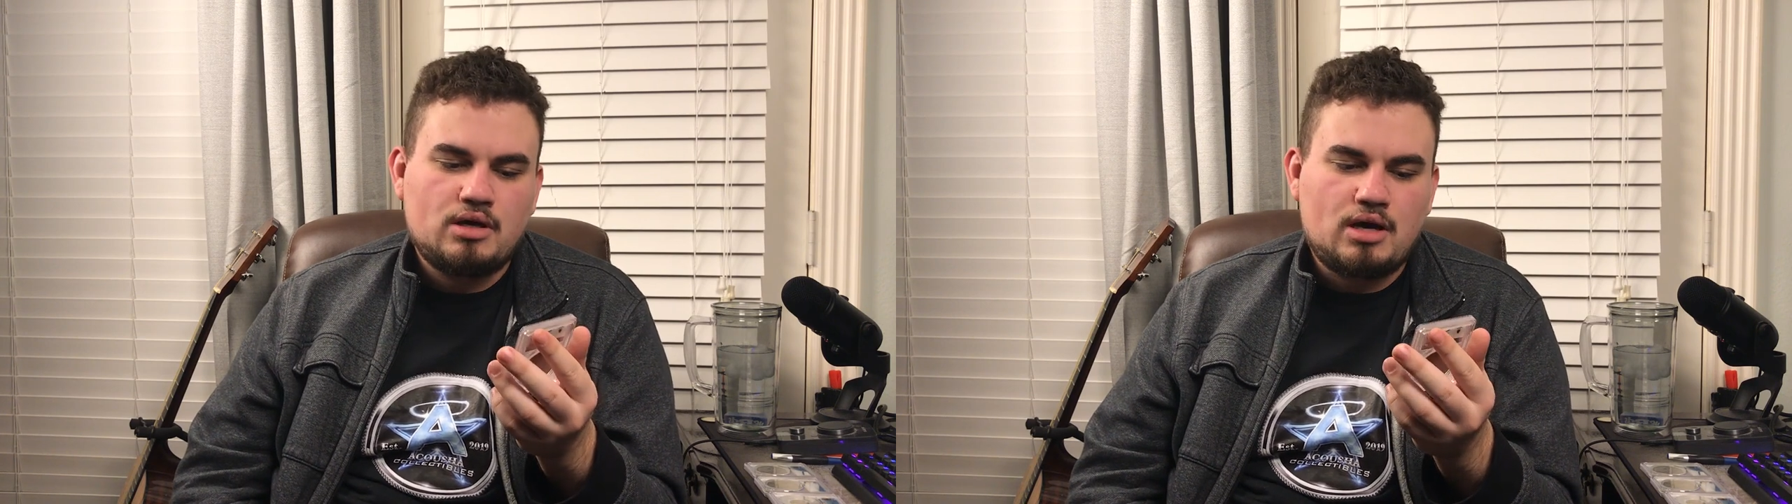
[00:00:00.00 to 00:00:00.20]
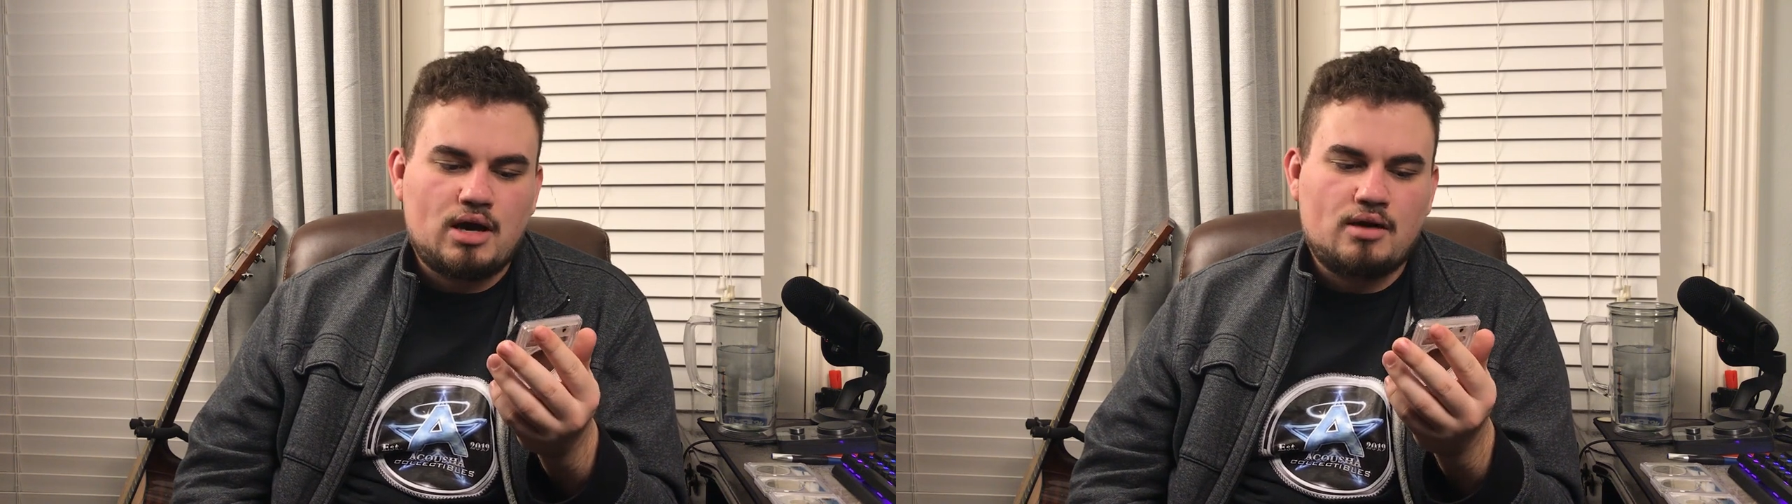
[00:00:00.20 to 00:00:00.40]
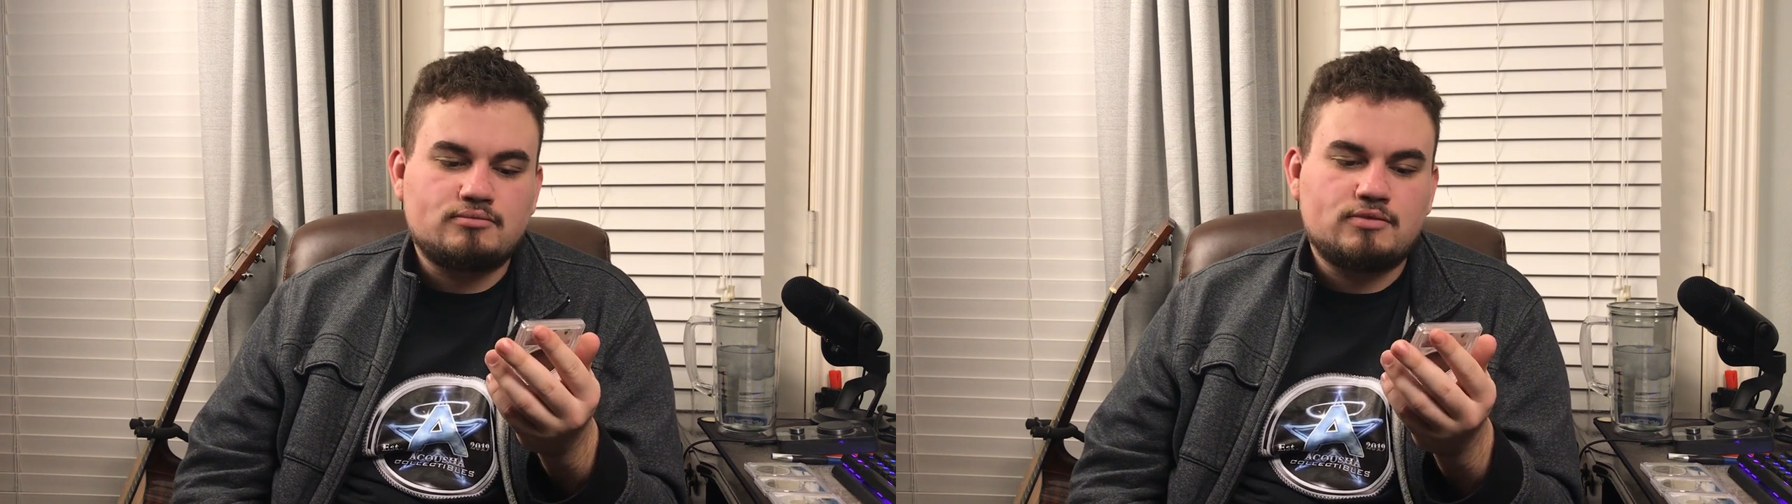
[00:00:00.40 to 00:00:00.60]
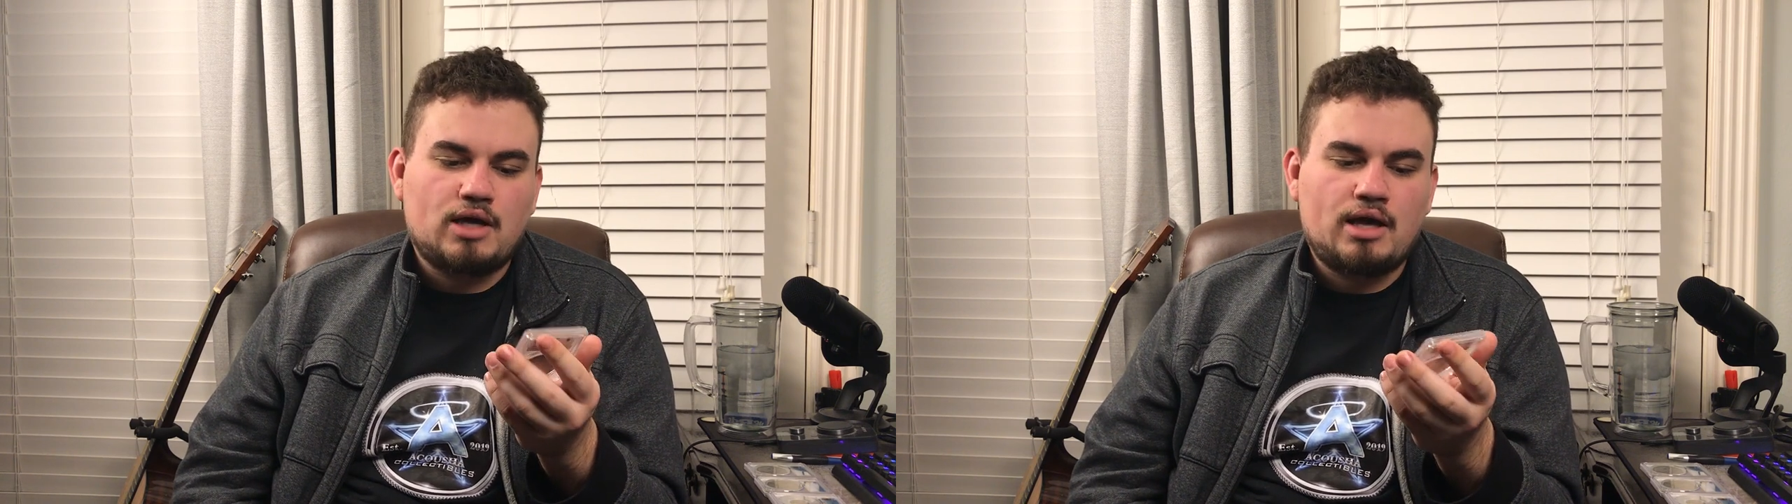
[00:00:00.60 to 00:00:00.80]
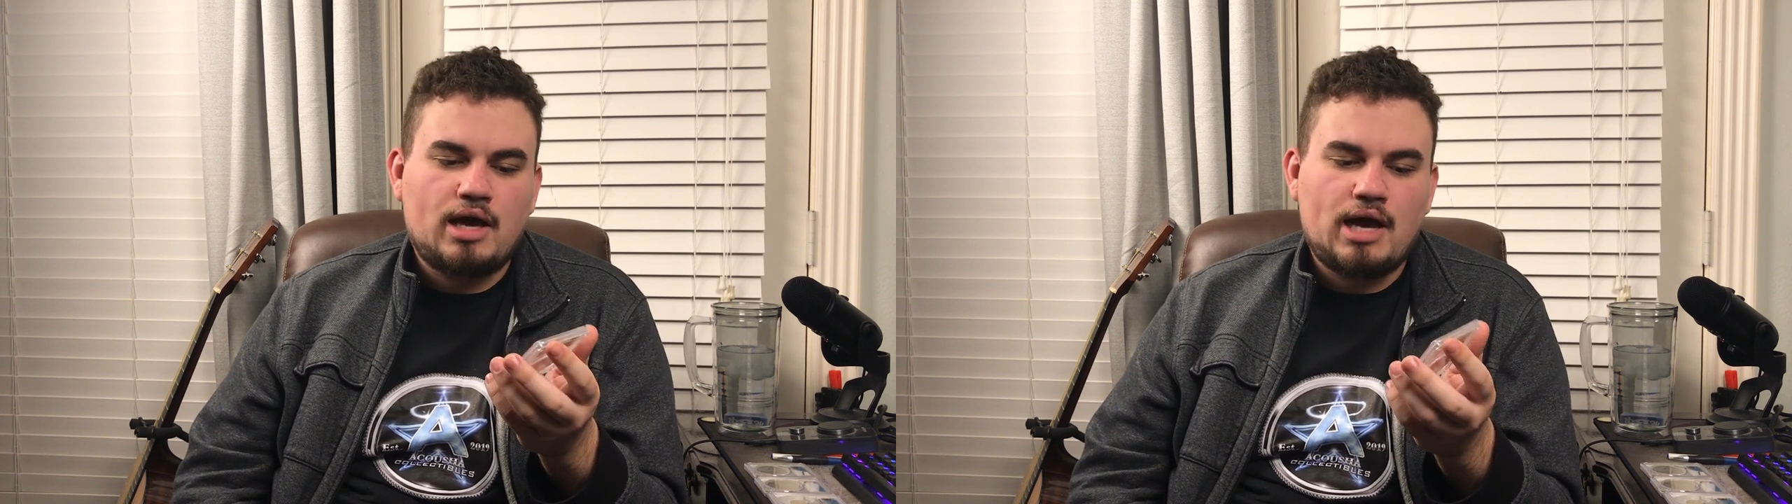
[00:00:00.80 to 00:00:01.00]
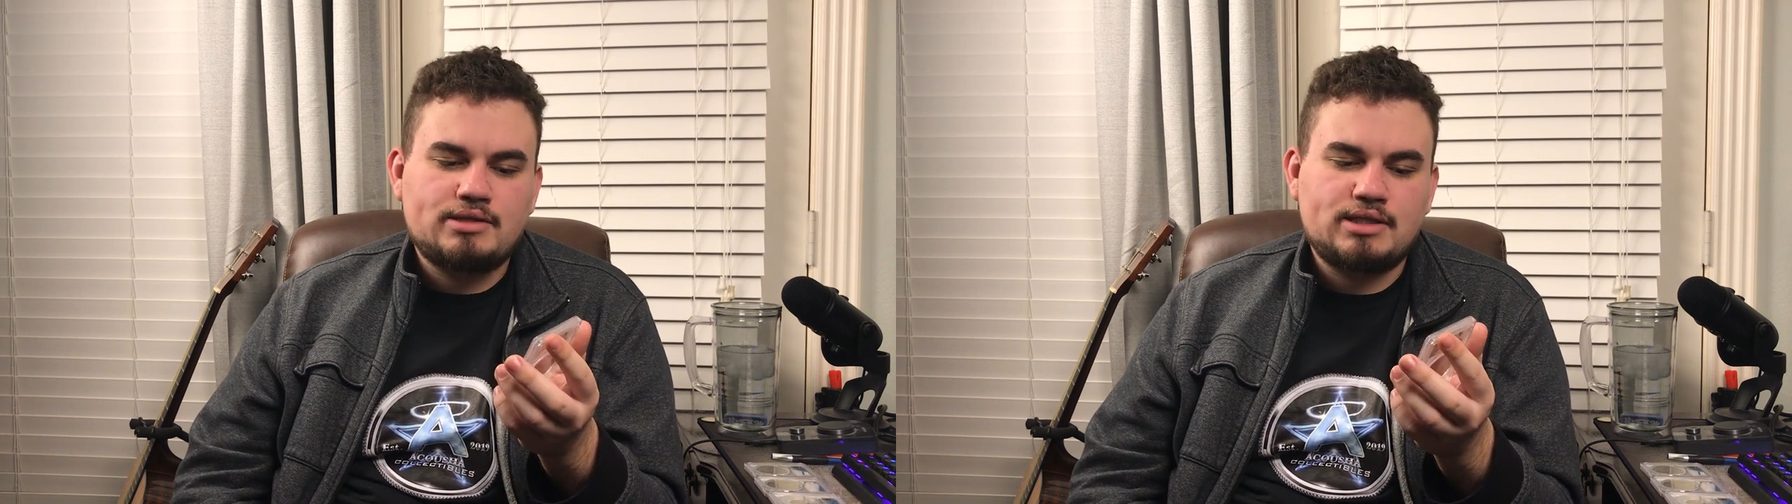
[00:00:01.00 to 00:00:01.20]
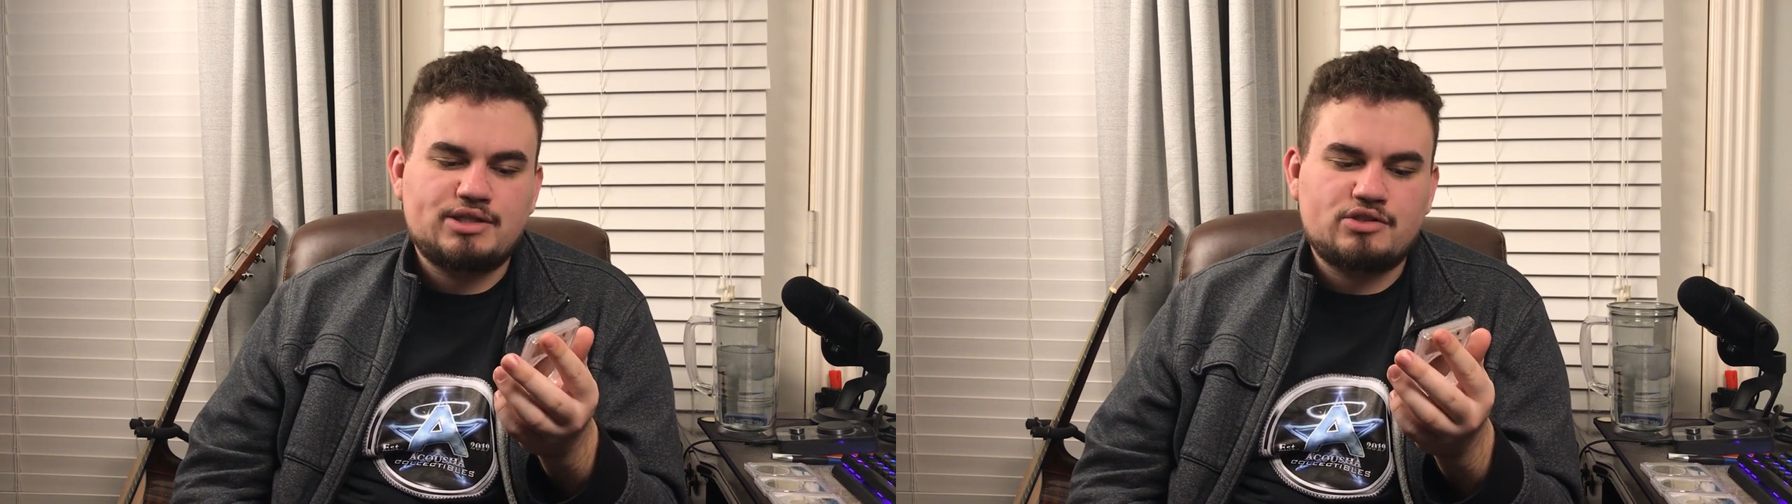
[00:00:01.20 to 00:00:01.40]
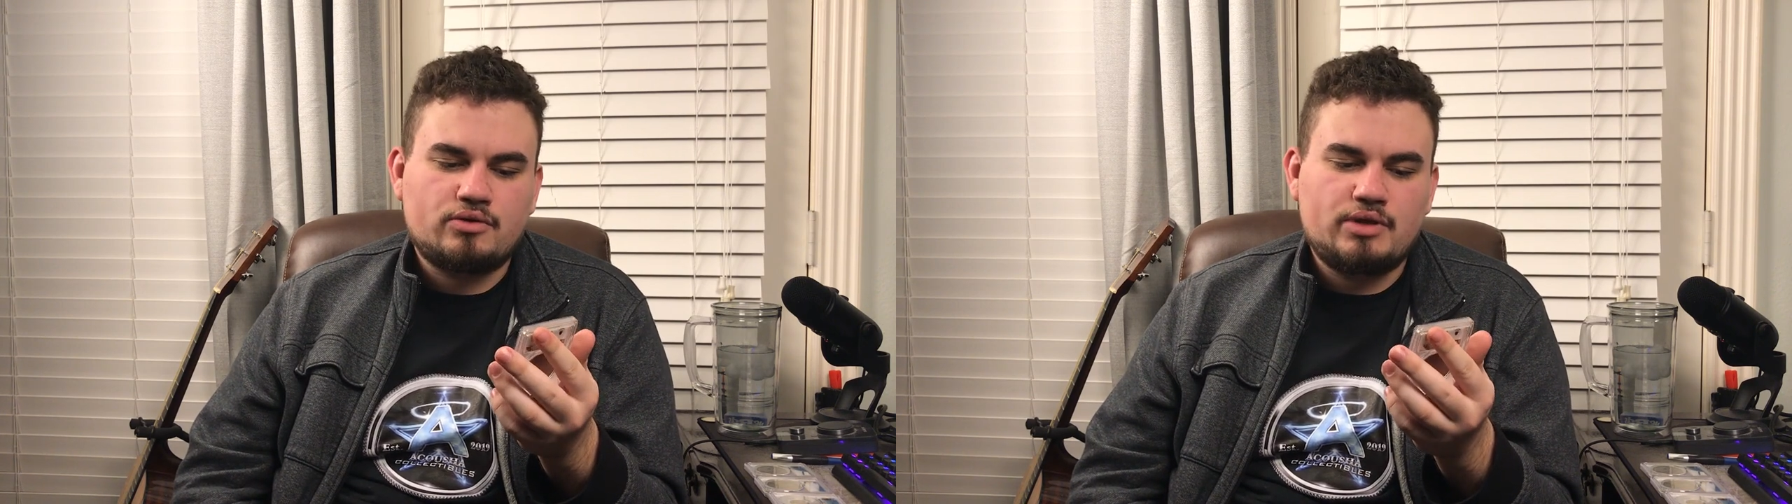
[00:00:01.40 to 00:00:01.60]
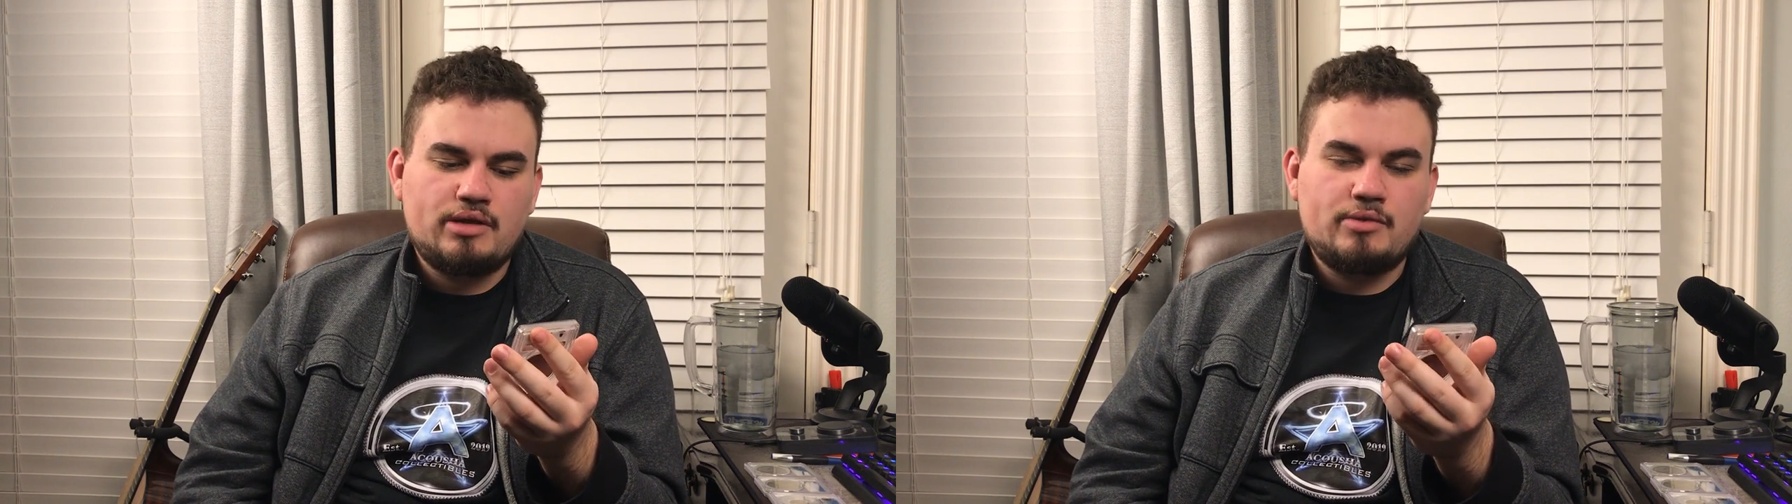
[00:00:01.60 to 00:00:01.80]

I sent this coin in